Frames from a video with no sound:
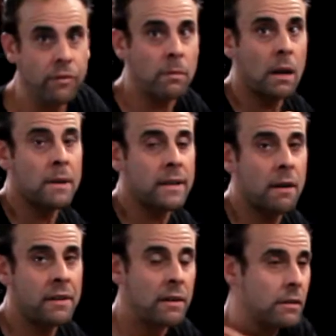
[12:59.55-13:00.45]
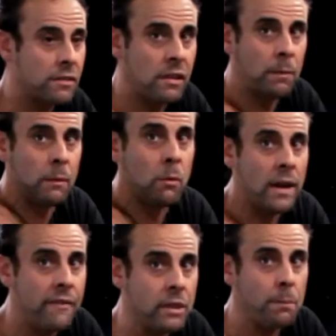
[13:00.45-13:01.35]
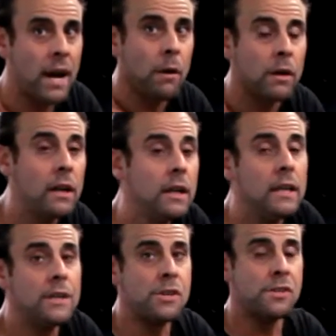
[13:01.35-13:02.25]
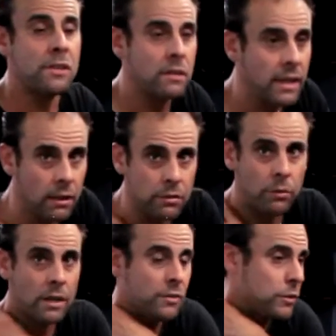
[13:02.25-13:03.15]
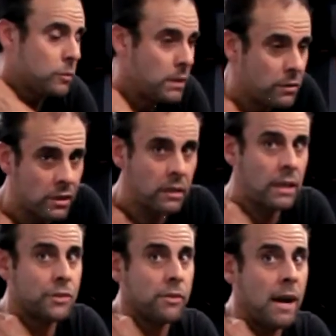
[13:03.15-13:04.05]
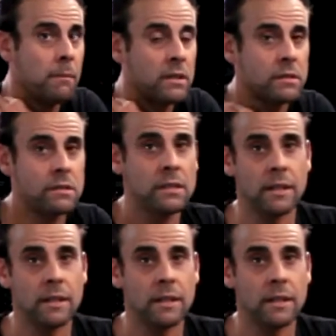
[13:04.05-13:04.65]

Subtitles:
from coming down here. You just simply won't have any power. Just in your deltoids, you'll just be using a lot of trap muscles in